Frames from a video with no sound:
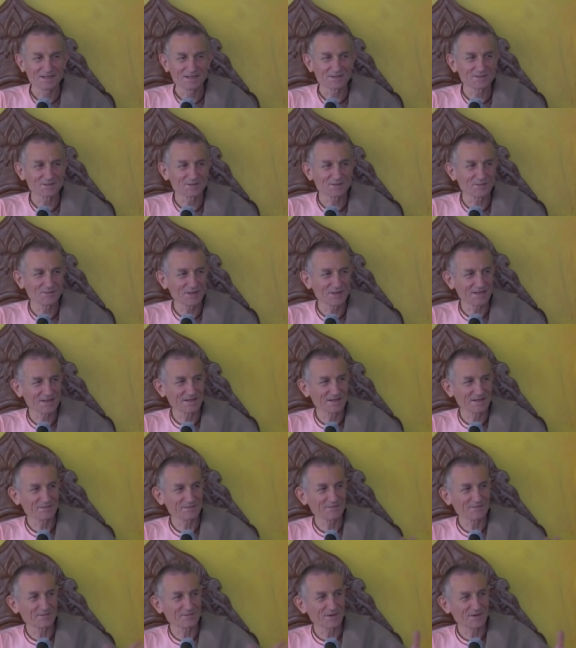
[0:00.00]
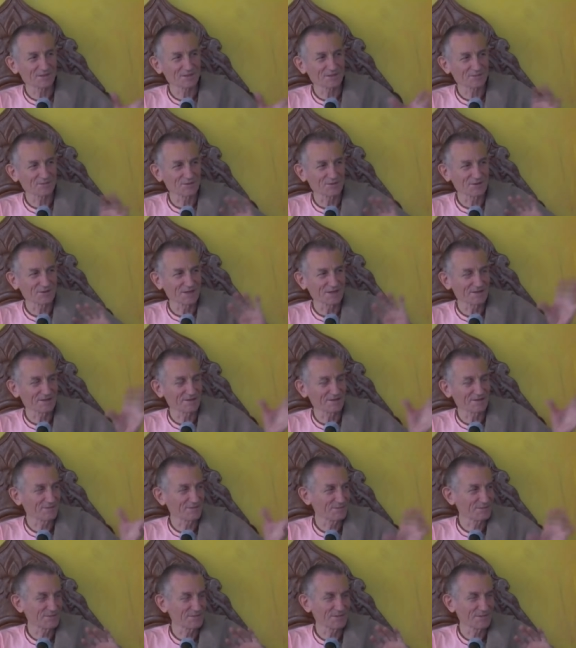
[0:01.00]
He said, well, first of all, the,
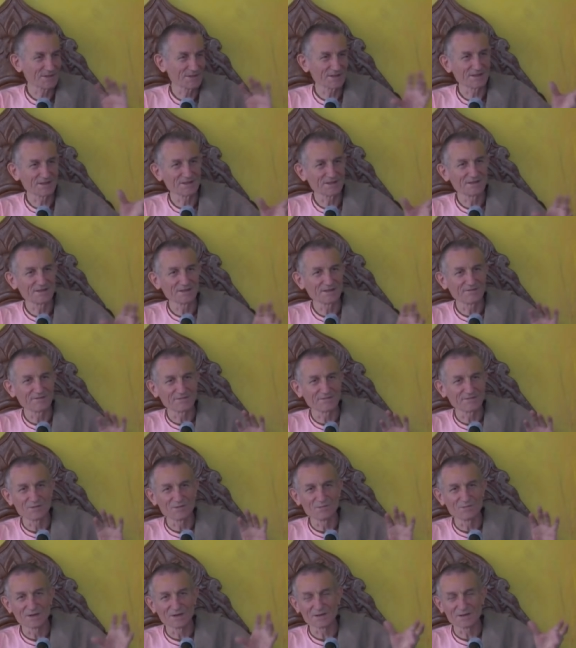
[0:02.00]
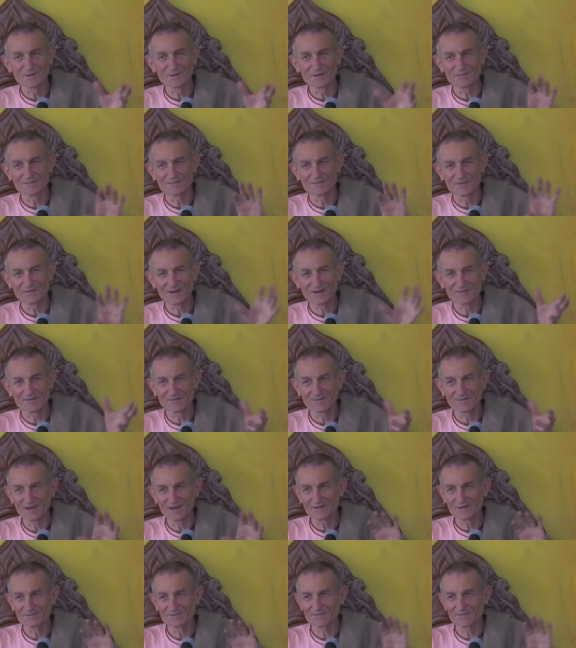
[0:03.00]
the film went a bit fa-
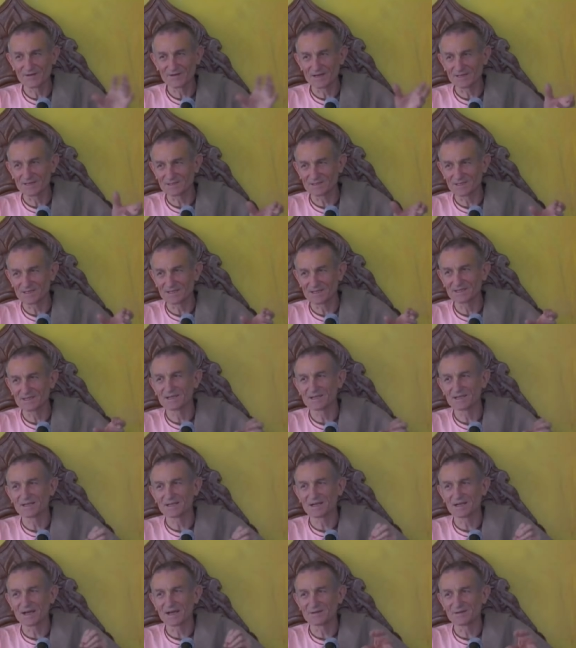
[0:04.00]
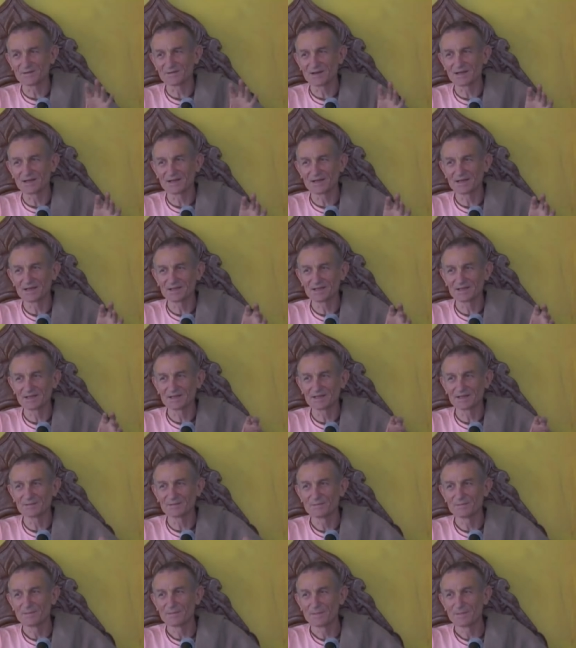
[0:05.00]
phasey, then it kind of cleared,
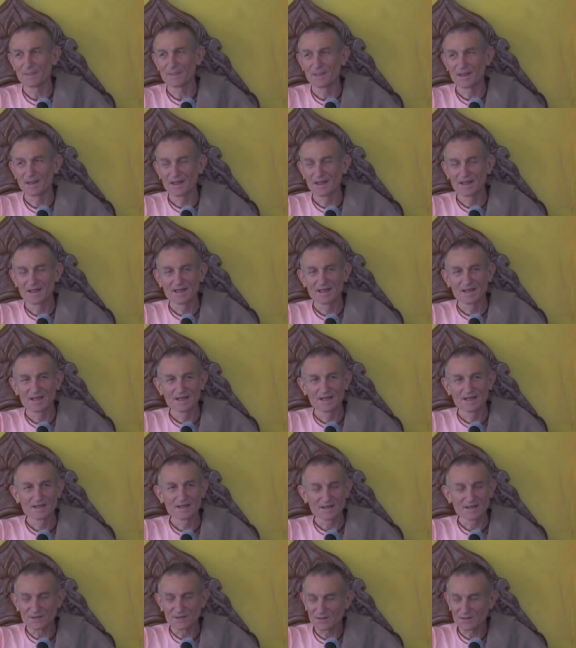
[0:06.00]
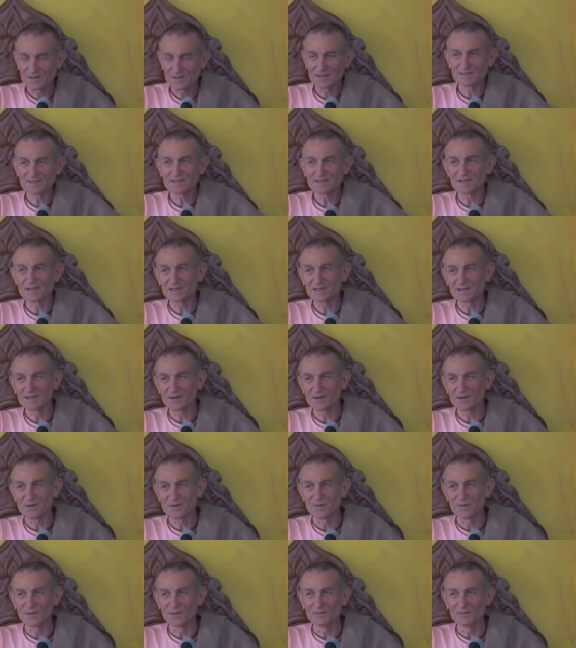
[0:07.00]
and then you, suddenly they
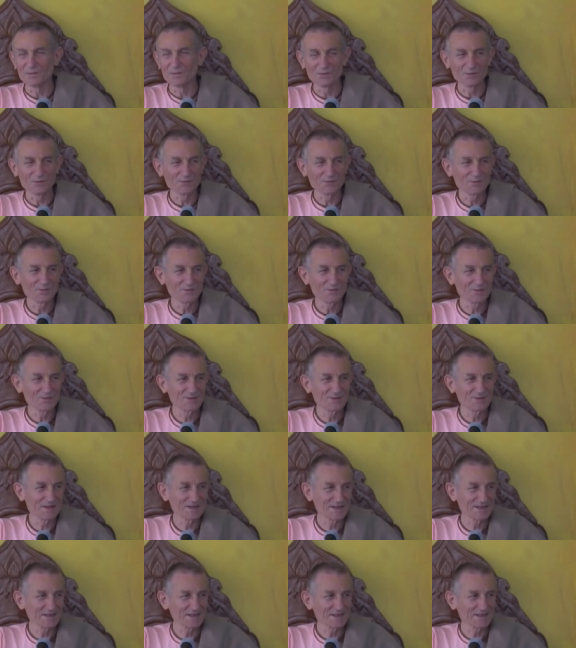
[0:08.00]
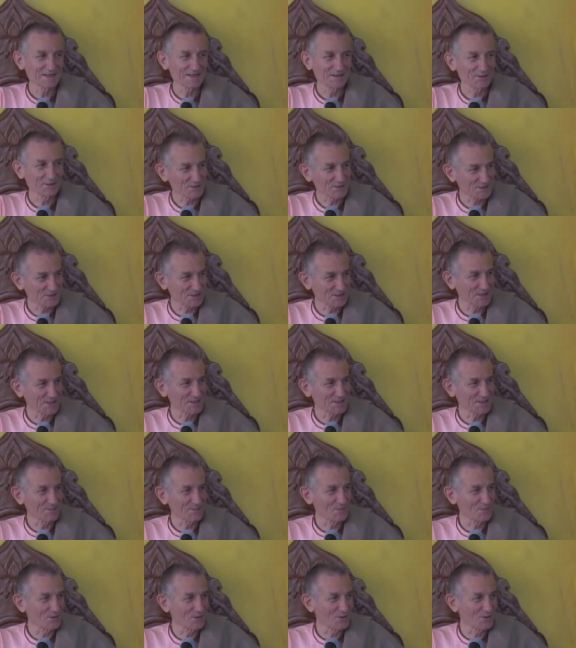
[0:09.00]
were on the moon, and you could see
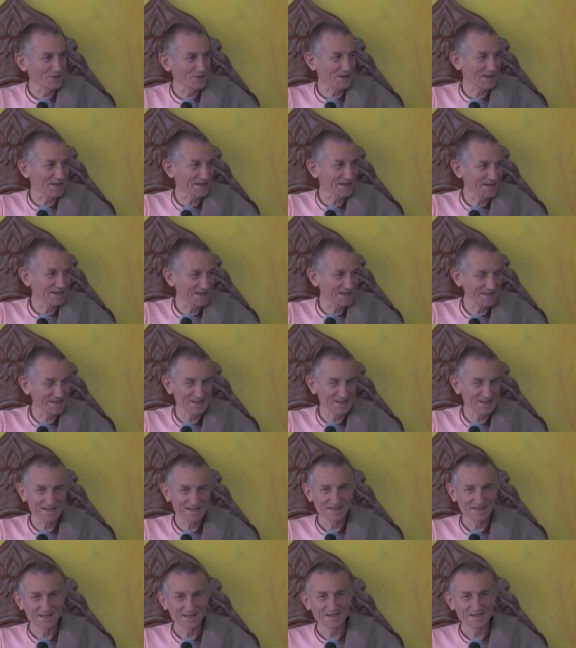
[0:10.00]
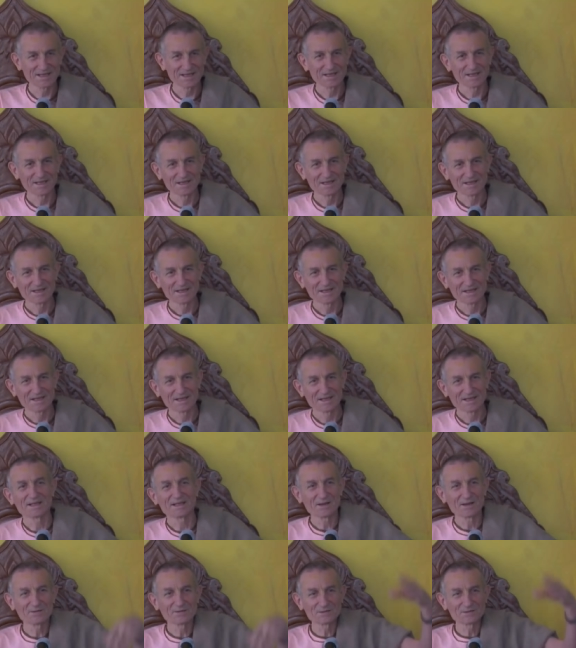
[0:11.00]
them walking,
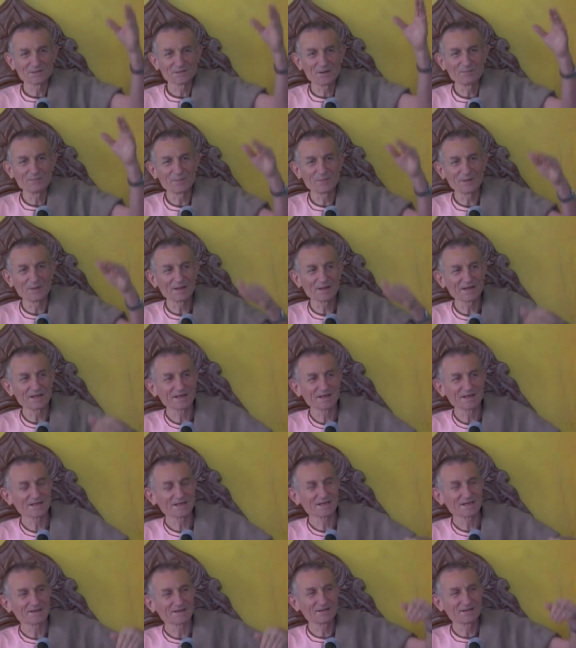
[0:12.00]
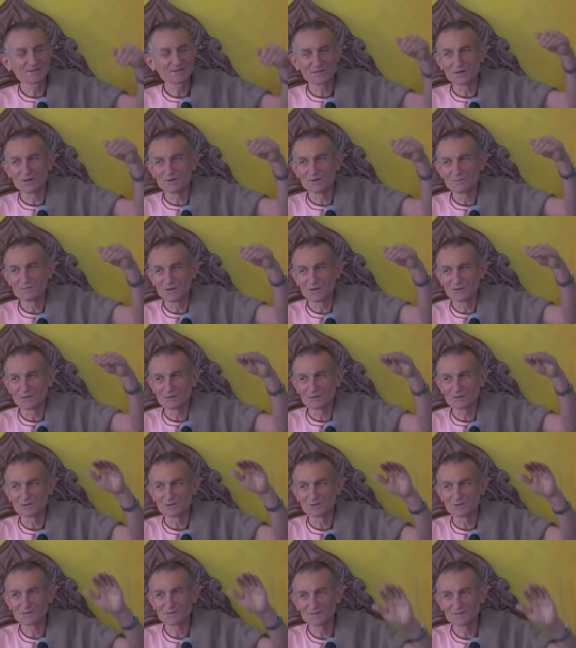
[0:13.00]
and they were jumping in slow
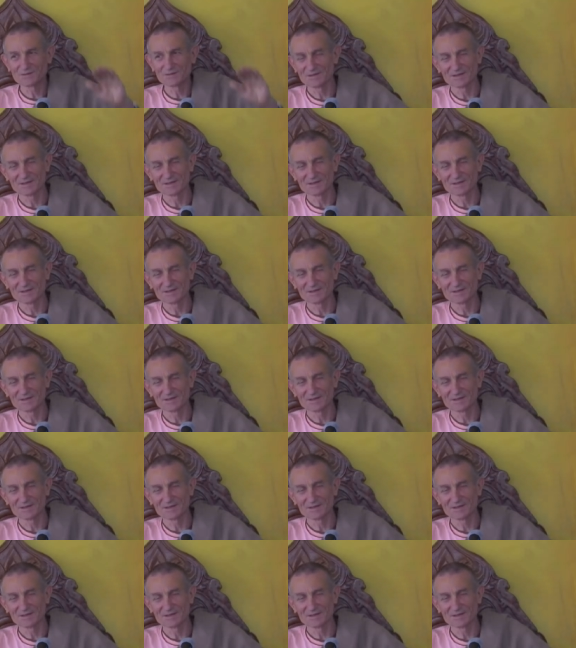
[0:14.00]
motion,